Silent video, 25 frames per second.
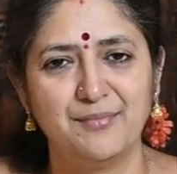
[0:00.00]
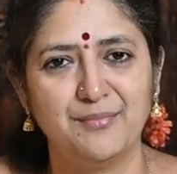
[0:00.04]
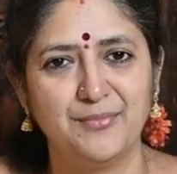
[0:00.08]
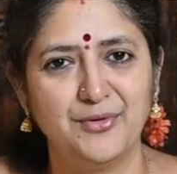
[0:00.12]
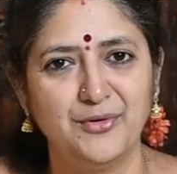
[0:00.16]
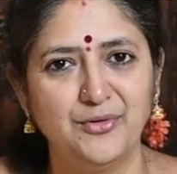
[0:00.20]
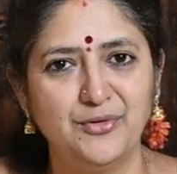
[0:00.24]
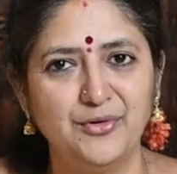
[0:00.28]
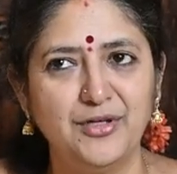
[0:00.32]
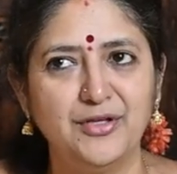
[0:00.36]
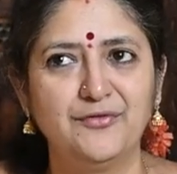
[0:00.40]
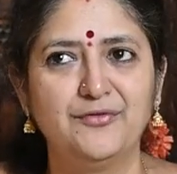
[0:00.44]

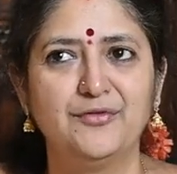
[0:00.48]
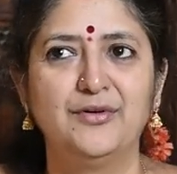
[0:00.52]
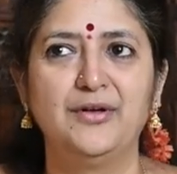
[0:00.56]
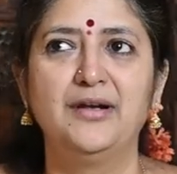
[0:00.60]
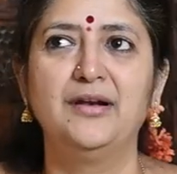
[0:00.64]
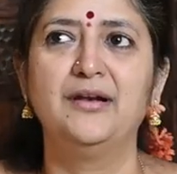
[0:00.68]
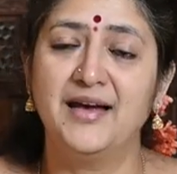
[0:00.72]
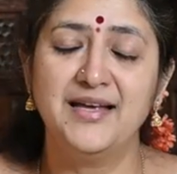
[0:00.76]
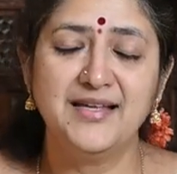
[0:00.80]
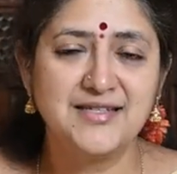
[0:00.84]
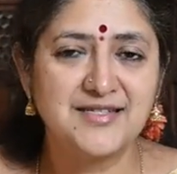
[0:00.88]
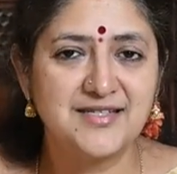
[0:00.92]

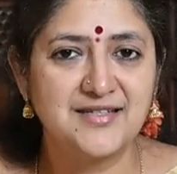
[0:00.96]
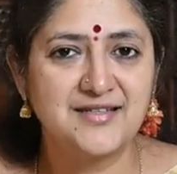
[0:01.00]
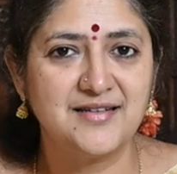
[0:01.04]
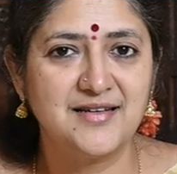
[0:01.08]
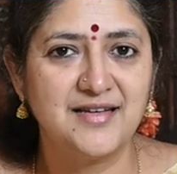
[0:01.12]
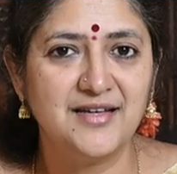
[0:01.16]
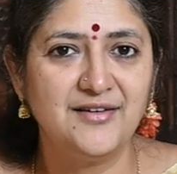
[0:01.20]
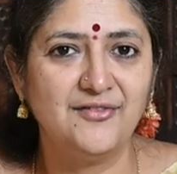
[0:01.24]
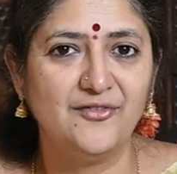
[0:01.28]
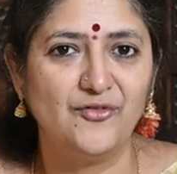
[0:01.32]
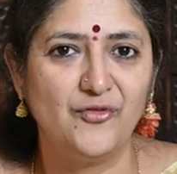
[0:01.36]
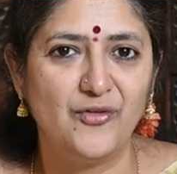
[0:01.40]
beautiful
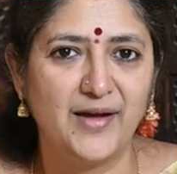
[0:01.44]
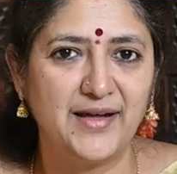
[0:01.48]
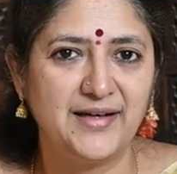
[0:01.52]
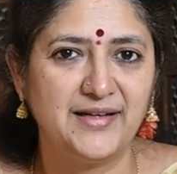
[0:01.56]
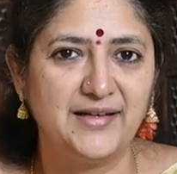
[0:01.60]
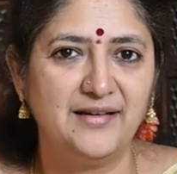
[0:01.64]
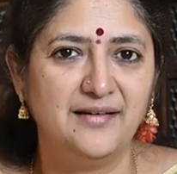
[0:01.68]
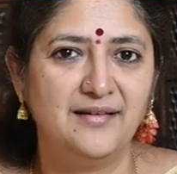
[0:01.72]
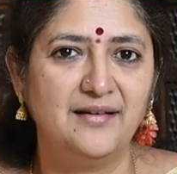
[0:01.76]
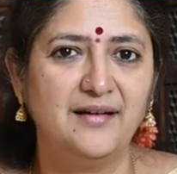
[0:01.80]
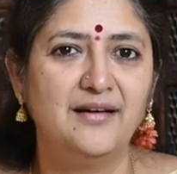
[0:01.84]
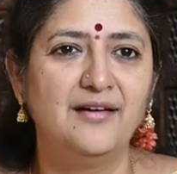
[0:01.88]
history
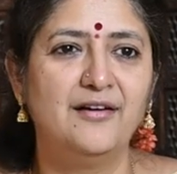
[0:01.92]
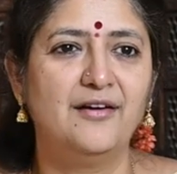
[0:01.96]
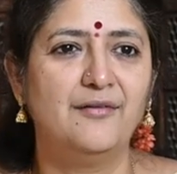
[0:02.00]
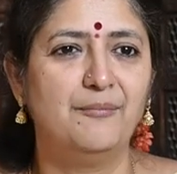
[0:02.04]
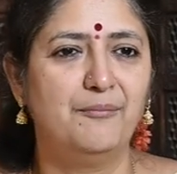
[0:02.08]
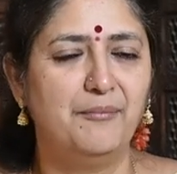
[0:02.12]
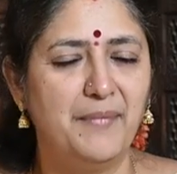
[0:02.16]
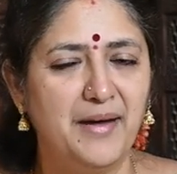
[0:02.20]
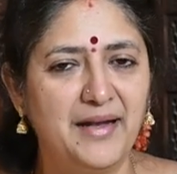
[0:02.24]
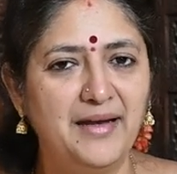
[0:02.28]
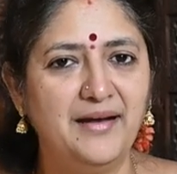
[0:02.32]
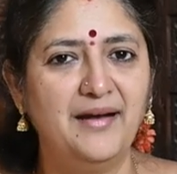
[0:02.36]
wherein
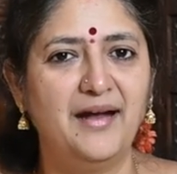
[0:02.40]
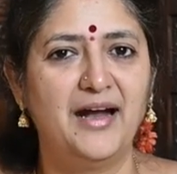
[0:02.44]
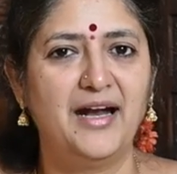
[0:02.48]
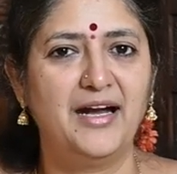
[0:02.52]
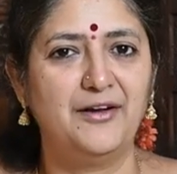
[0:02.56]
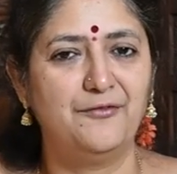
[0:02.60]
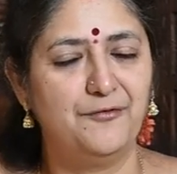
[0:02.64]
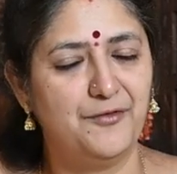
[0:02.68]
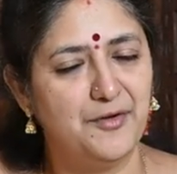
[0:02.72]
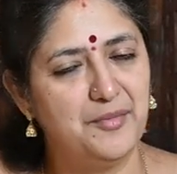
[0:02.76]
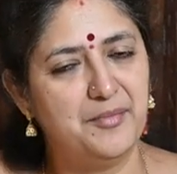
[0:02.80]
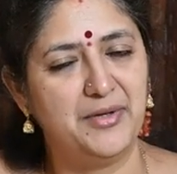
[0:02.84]
men
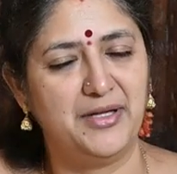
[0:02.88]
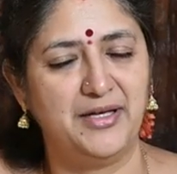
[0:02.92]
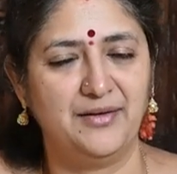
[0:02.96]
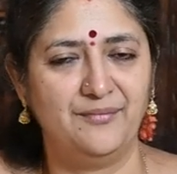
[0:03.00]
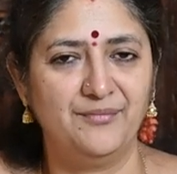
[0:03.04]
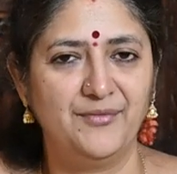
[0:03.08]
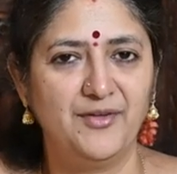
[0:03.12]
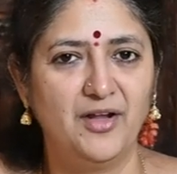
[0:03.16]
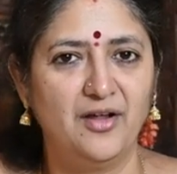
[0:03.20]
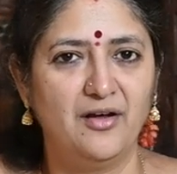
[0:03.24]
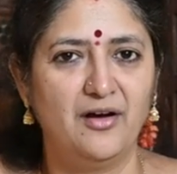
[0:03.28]
and women